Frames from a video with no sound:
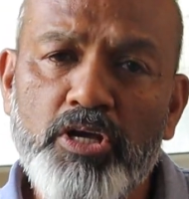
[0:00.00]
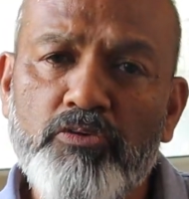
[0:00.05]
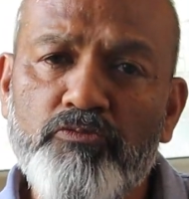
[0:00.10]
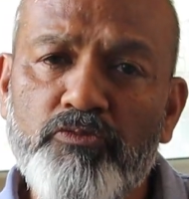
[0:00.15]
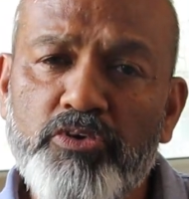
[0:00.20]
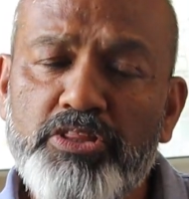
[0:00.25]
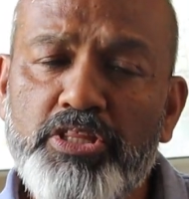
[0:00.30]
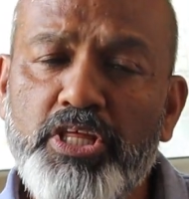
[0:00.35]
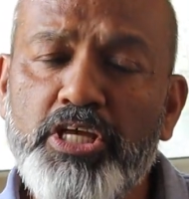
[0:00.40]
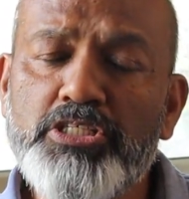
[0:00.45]

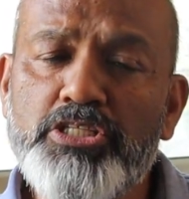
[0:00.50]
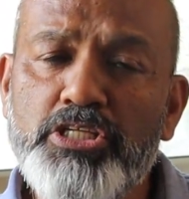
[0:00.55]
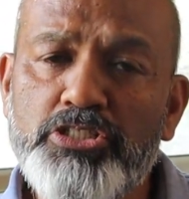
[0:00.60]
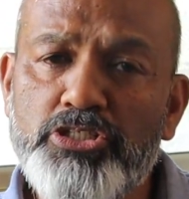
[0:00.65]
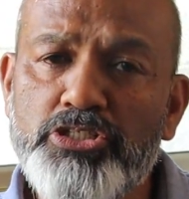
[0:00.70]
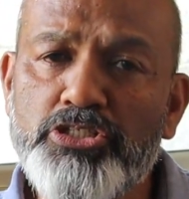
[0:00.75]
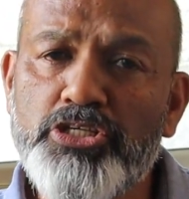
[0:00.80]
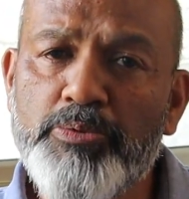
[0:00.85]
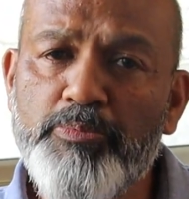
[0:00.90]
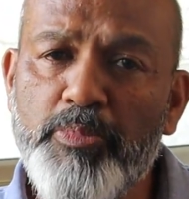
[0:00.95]
with these
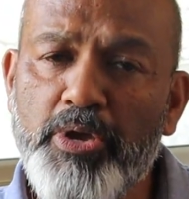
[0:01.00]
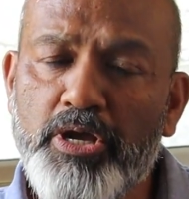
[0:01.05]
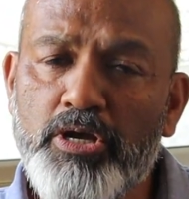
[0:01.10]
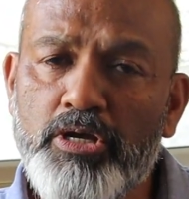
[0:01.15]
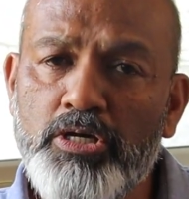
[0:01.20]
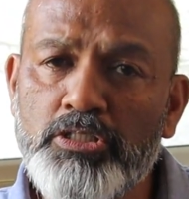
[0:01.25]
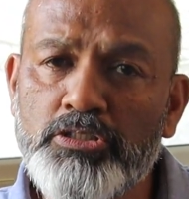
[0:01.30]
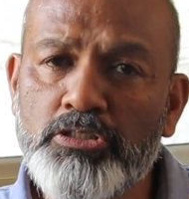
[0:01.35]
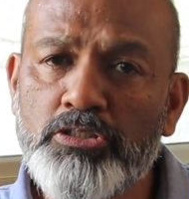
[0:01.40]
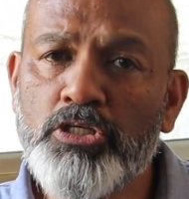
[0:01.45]
decision
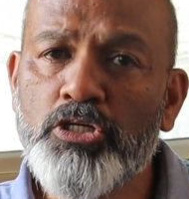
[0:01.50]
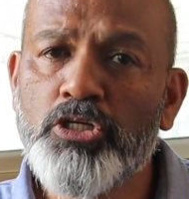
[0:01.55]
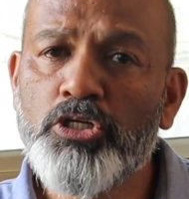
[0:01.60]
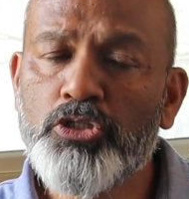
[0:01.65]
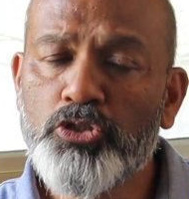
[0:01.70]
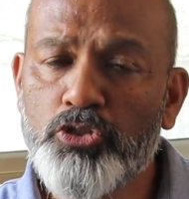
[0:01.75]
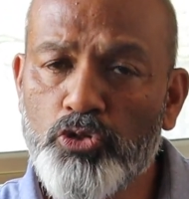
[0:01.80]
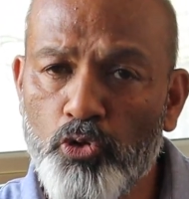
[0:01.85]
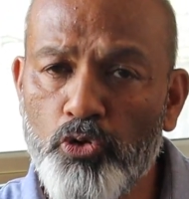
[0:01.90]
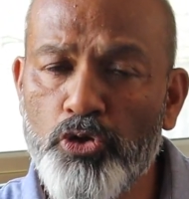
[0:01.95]
makers
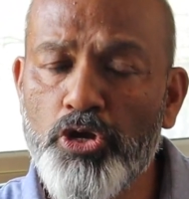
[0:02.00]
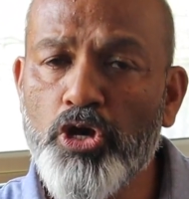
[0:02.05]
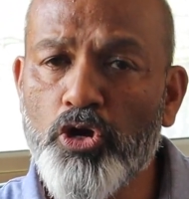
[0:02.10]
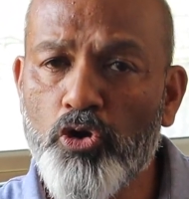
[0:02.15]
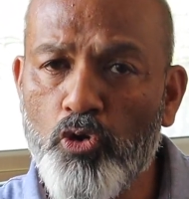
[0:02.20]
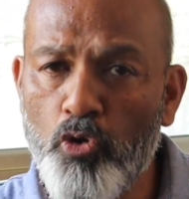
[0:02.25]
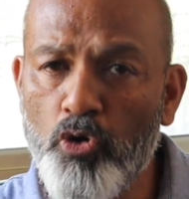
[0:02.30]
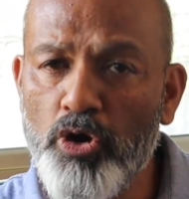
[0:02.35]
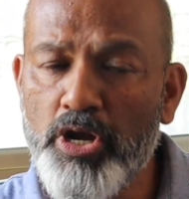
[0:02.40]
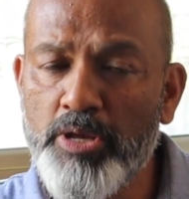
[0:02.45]
through your
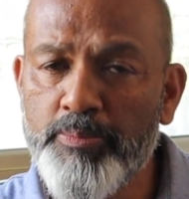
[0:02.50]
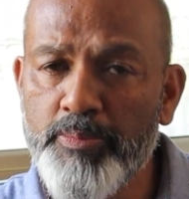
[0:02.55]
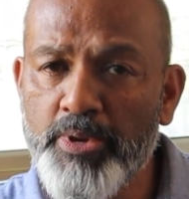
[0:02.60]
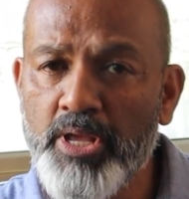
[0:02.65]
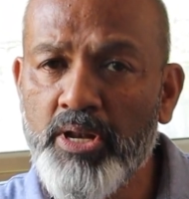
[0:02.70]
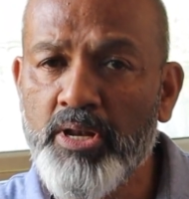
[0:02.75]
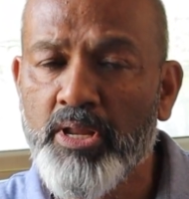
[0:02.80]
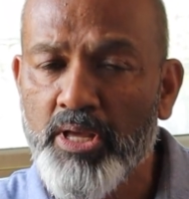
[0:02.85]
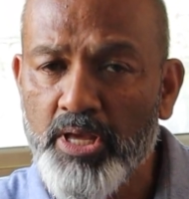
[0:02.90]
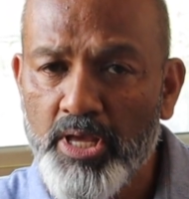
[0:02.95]
cold
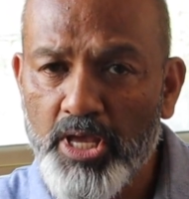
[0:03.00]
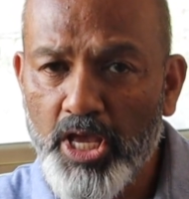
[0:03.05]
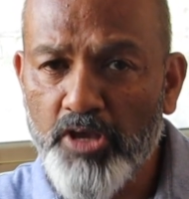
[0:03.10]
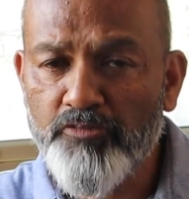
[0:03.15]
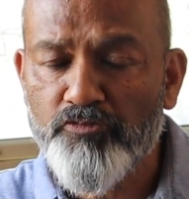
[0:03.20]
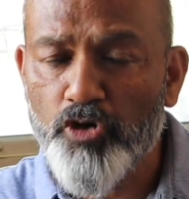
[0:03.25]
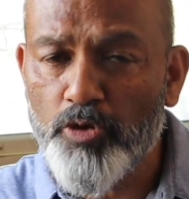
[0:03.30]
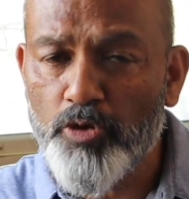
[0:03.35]
email if